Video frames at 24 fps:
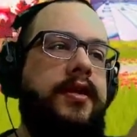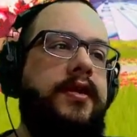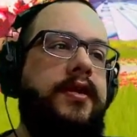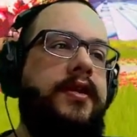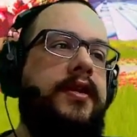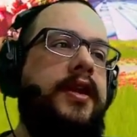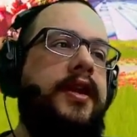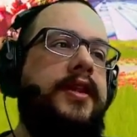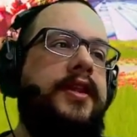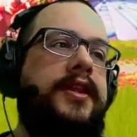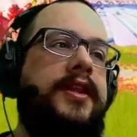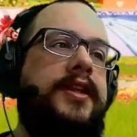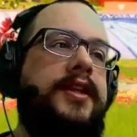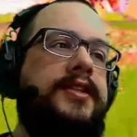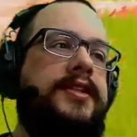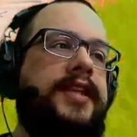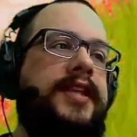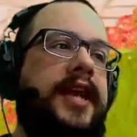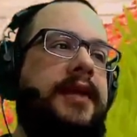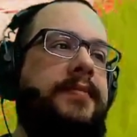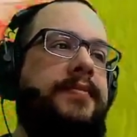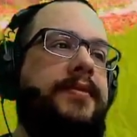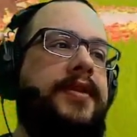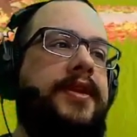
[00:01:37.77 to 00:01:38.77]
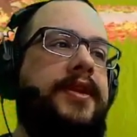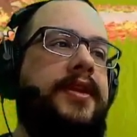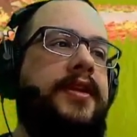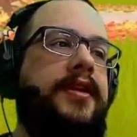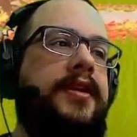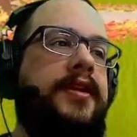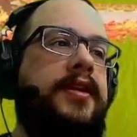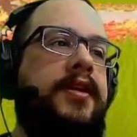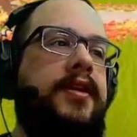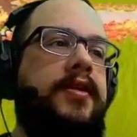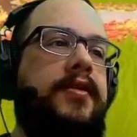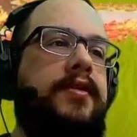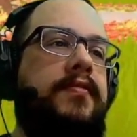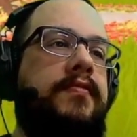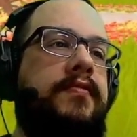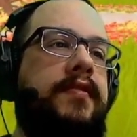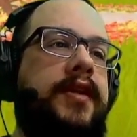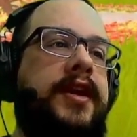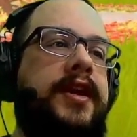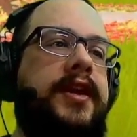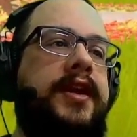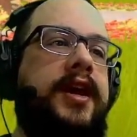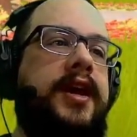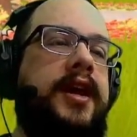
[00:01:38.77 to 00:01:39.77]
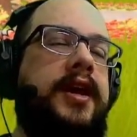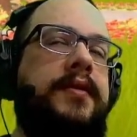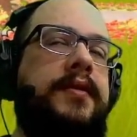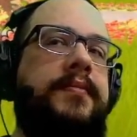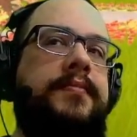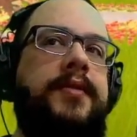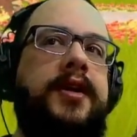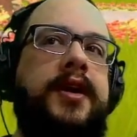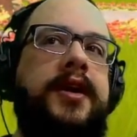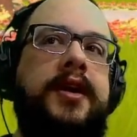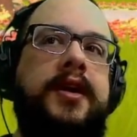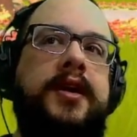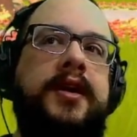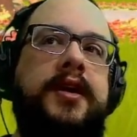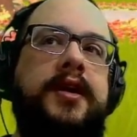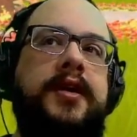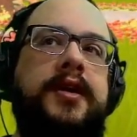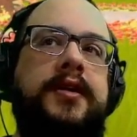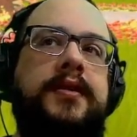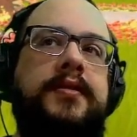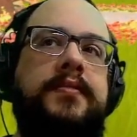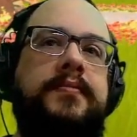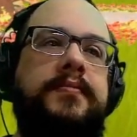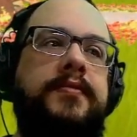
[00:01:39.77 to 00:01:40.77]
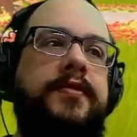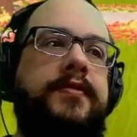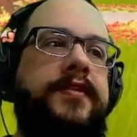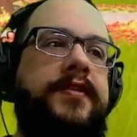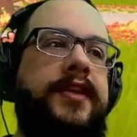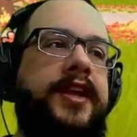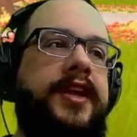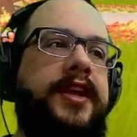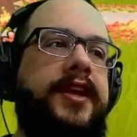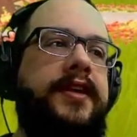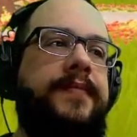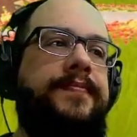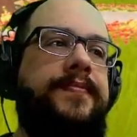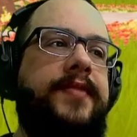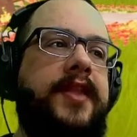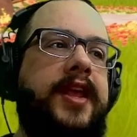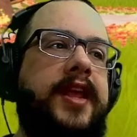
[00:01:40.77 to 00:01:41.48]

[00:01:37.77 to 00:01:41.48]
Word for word: nothing is happening when I'm uh, moving it.